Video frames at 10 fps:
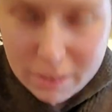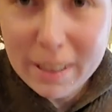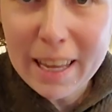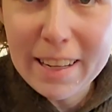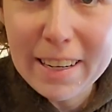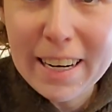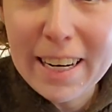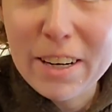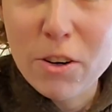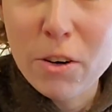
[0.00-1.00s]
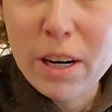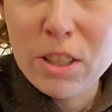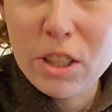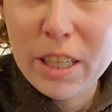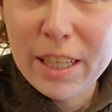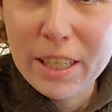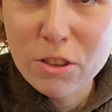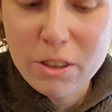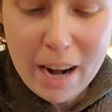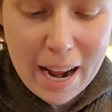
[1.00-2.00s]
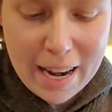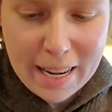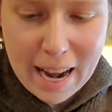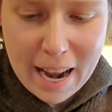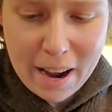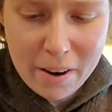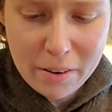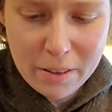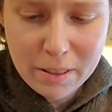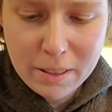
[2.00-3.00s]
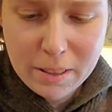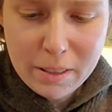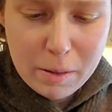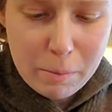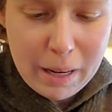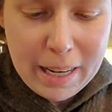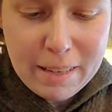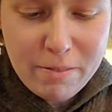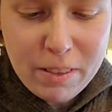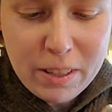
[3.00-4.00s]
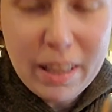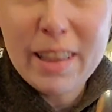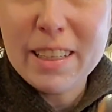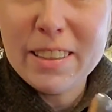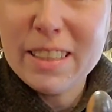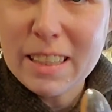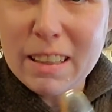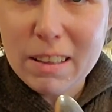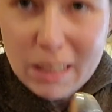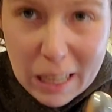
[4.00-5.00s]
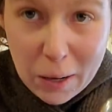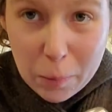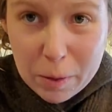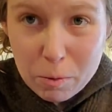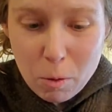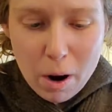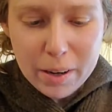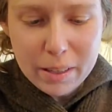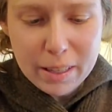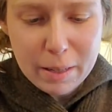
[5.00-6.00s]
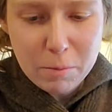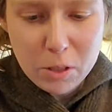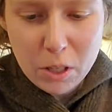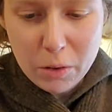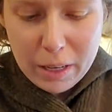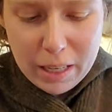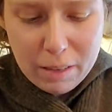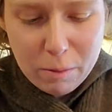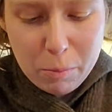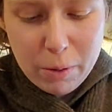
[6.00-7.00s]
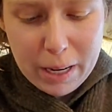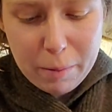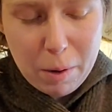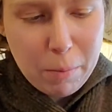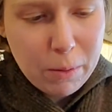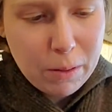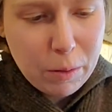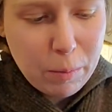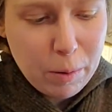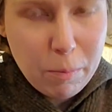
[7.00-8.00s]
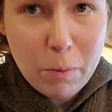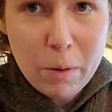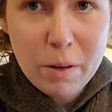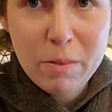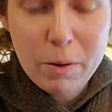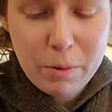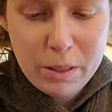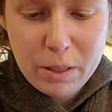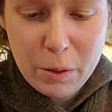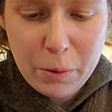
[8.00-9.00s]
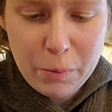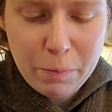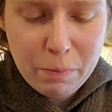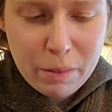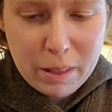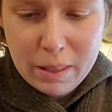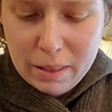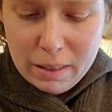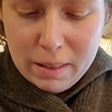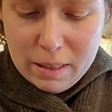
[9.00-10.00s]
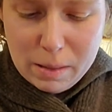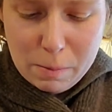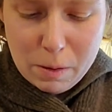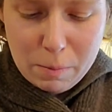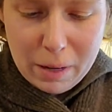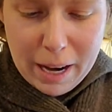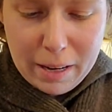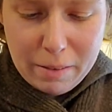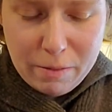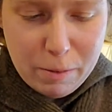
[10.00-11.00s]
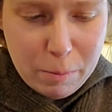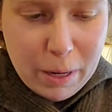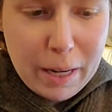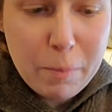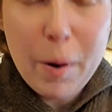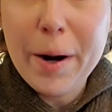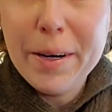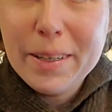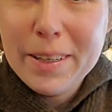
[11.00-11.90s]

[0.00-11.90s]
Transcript: Yeah, they're getting crunchy and dry now. But I can feel that there's still a little bit of water in them too. I could even break them up a little bit more if I want to. Some of them kind of break apart.